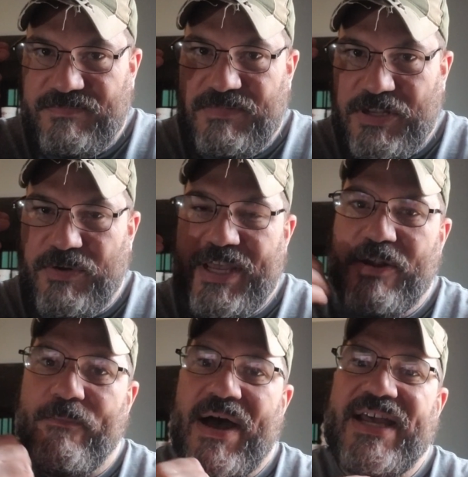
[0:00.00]
in
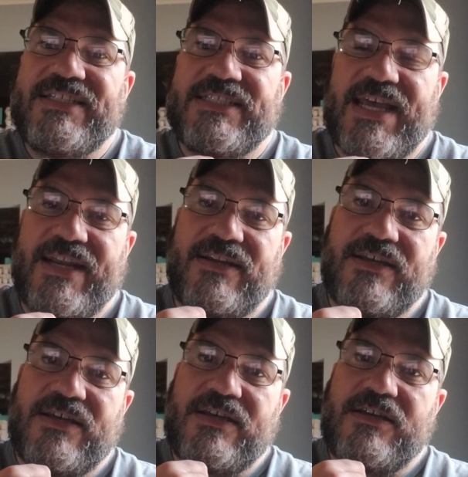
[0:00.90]
a mindset
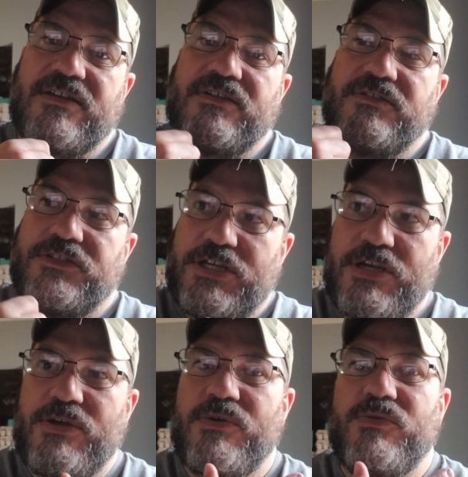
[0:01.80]

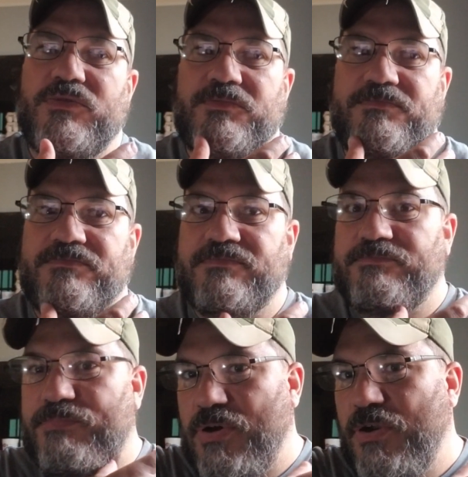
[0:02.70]
to
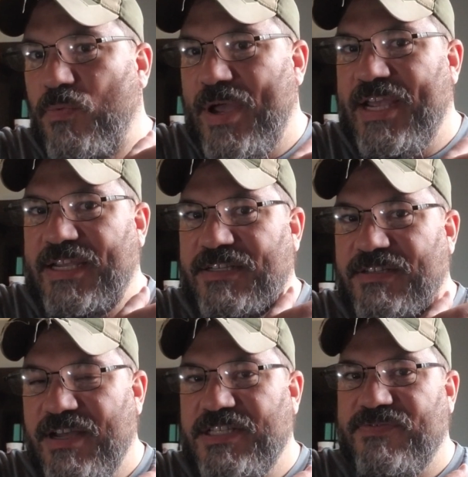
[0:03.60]
put away
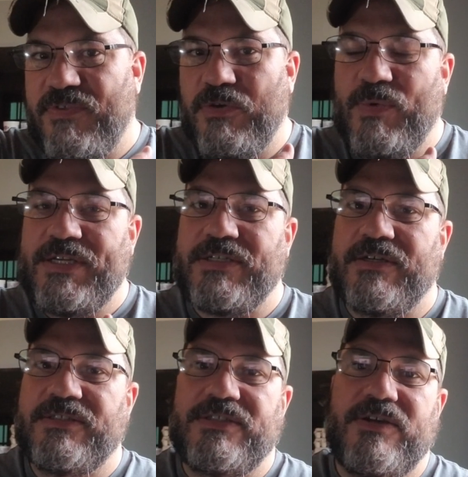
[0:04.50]
nuts for the
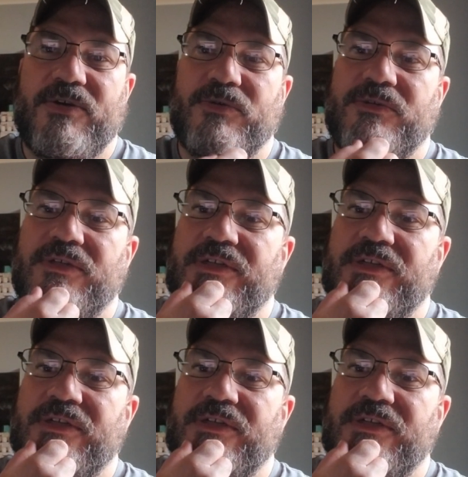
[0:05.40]
winter. So